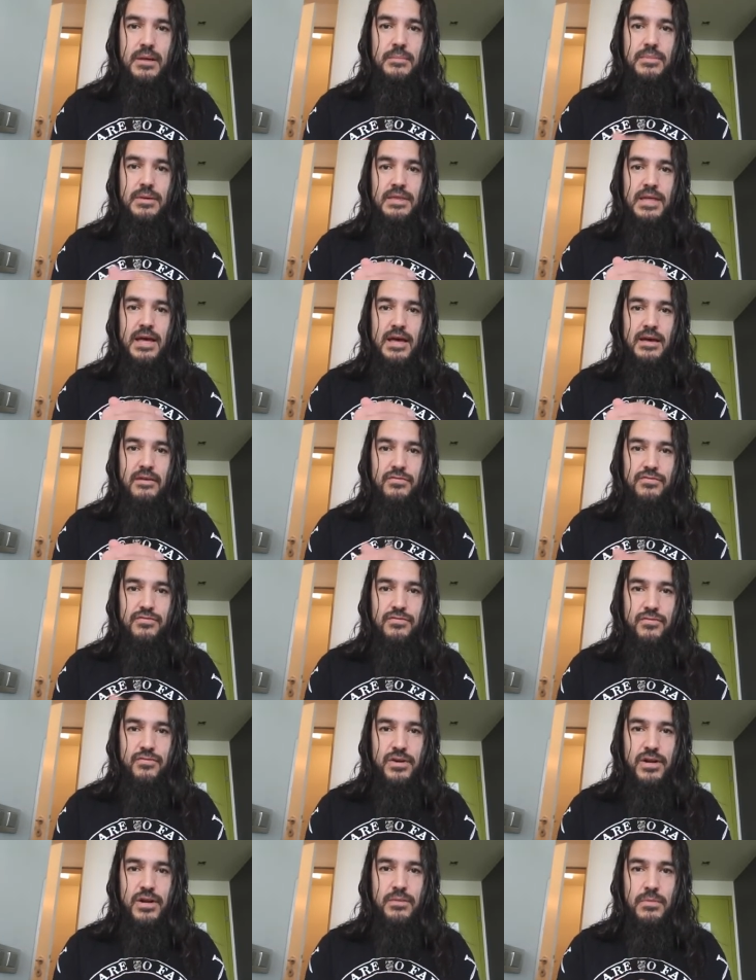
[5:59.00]
But that
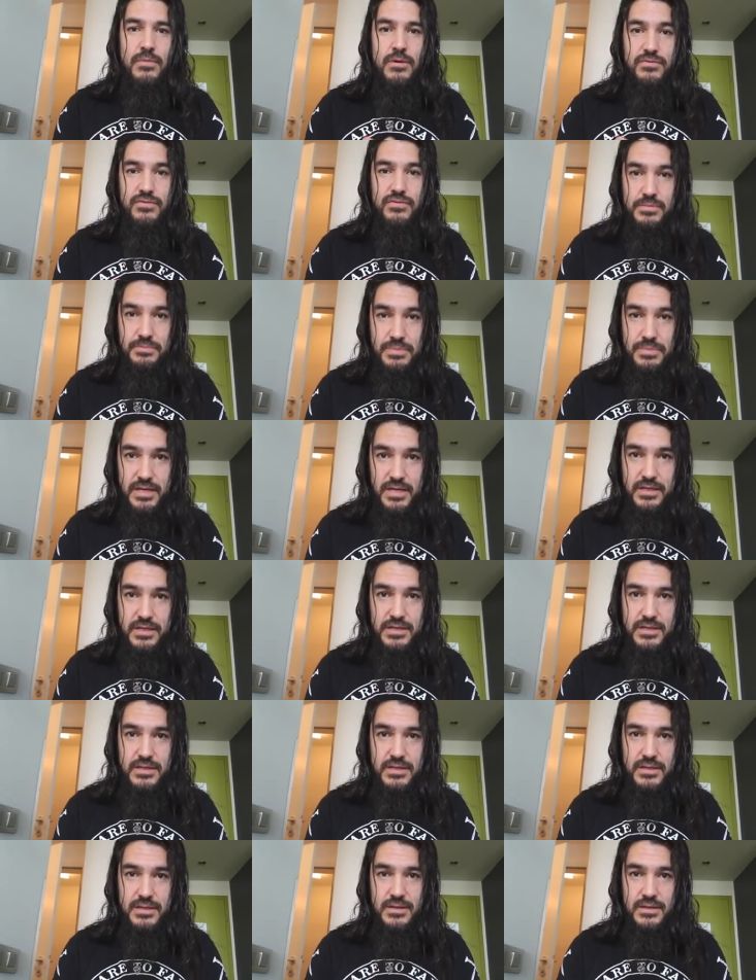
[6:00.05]
freedom of
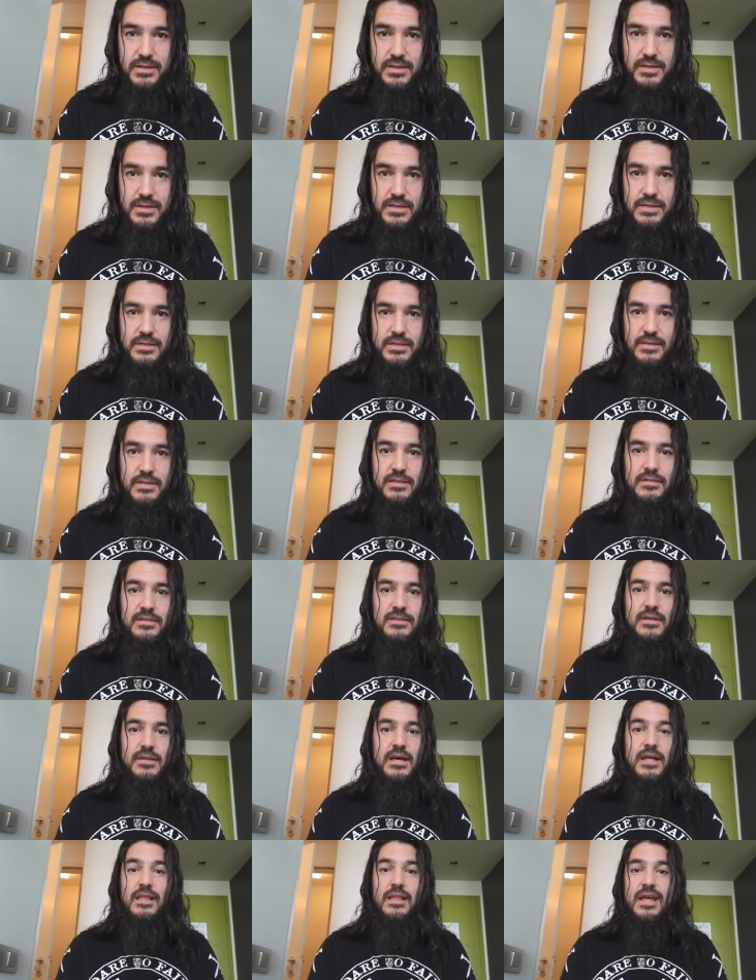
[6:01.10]
speech
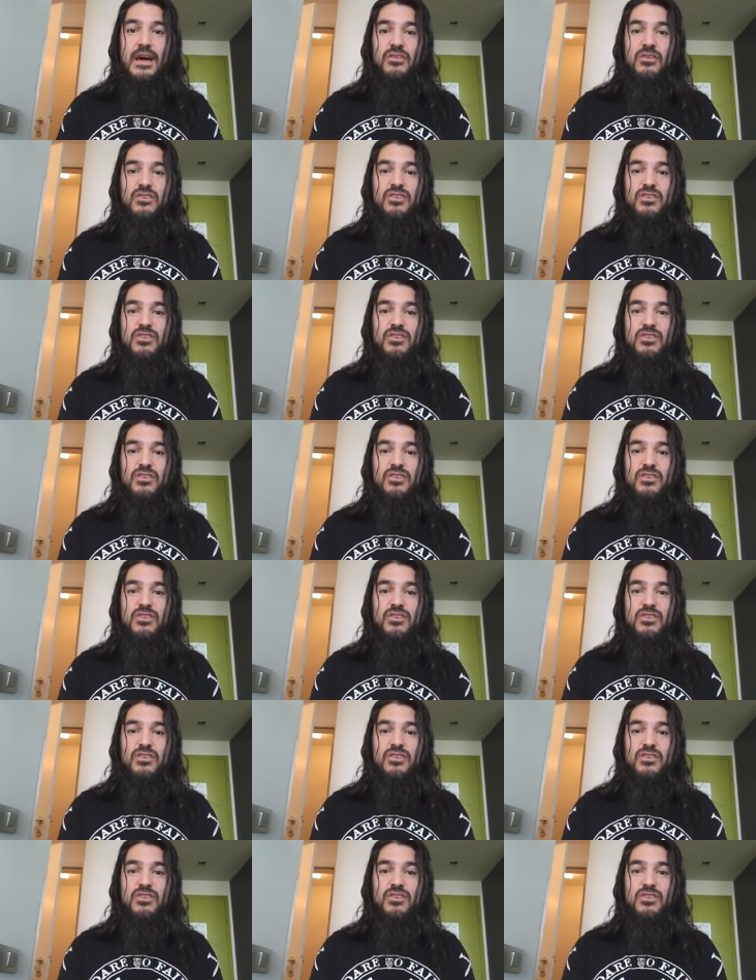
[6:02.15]
doesn't allow